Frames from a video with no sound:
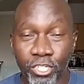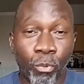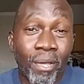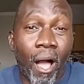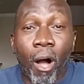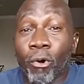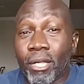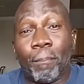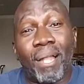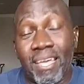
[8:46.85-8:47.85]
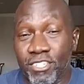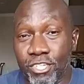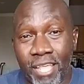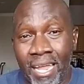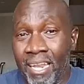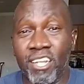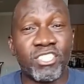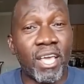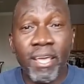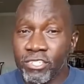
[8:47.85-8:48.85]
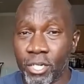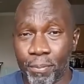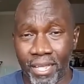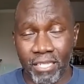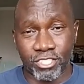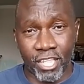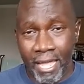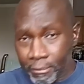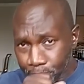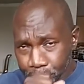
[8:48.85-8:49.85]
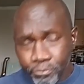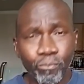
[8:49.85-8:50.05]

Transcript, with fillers: So we all can play into that, and it's easy to play into that.